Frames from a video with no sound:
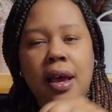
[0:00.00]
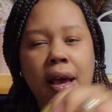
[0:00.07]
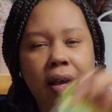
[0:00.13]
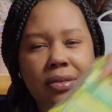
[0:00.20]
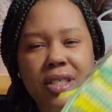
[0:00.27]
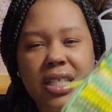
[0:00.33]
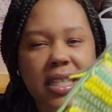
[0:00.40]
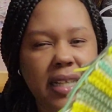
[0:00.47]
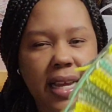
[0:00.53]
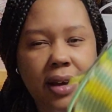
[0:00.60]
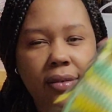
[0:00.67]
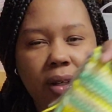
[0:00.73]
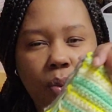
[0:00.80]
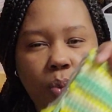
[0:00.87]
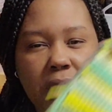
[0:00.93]
I'll sit
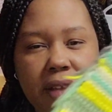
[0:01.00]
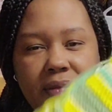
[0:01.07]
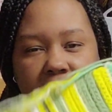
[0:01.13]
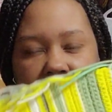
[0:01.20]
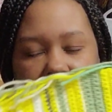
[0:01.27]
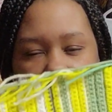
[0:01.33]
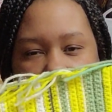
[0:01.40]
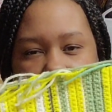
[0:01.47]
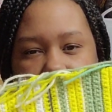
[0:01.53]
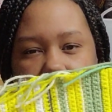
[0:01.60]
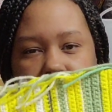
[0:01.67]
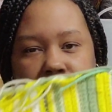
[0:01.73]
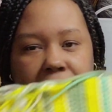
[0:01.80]
down and weave in ends.